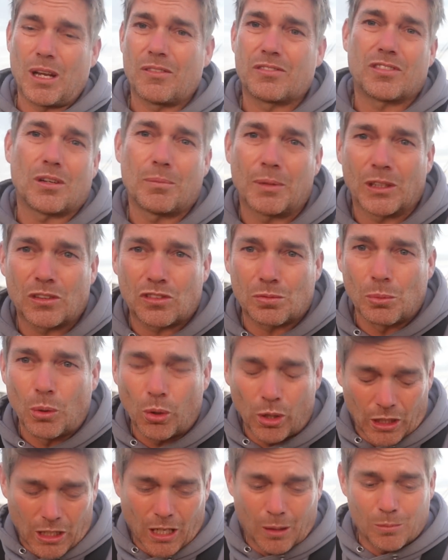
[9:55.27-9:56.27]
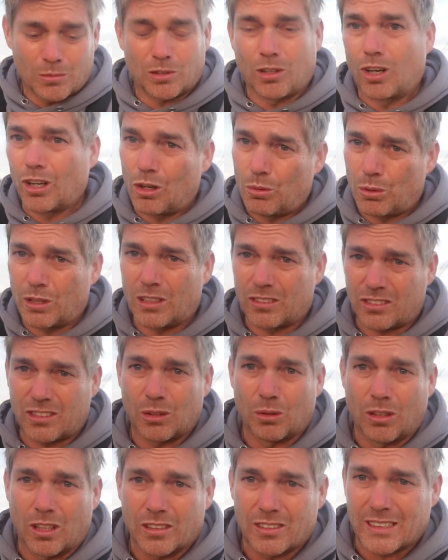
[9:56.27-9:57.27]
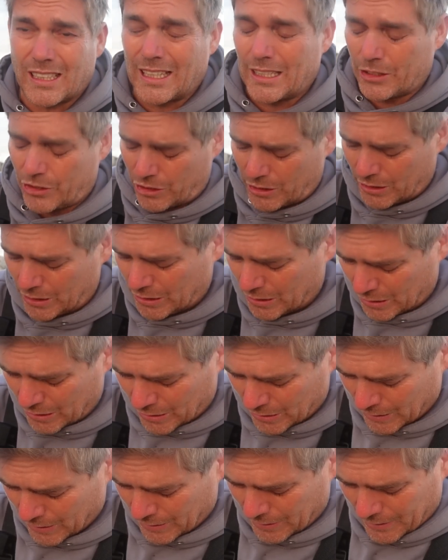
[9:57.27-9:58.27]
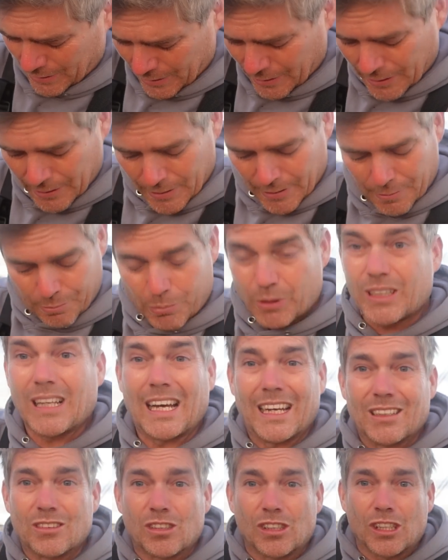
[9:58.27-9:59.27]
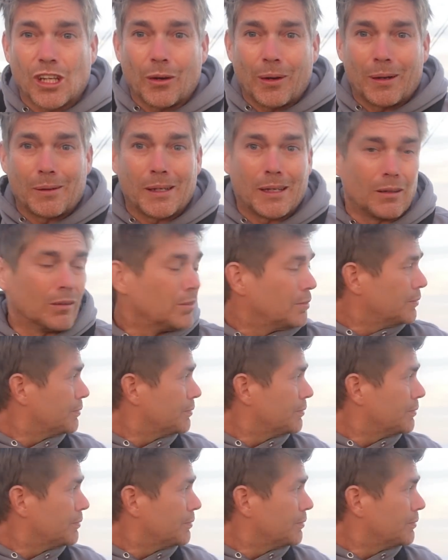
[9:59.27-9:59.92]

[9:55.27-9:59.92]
if something smaller comes along, I would still like to catch it. But that is going to go out now.